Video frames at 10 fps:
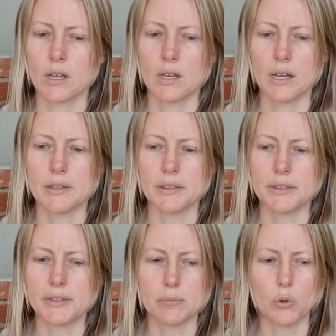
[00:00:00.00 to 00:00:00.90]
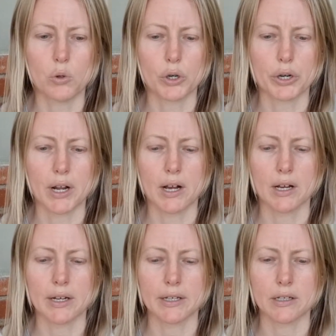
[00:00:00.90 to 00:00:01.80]
and the more
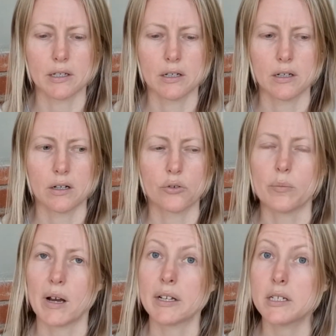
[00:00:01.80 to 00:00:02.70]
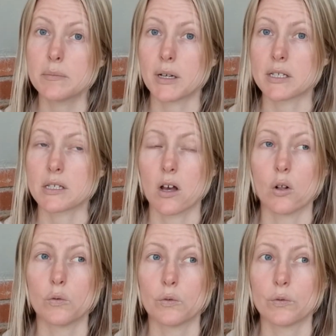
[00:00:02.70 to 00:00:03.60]
I reminded myself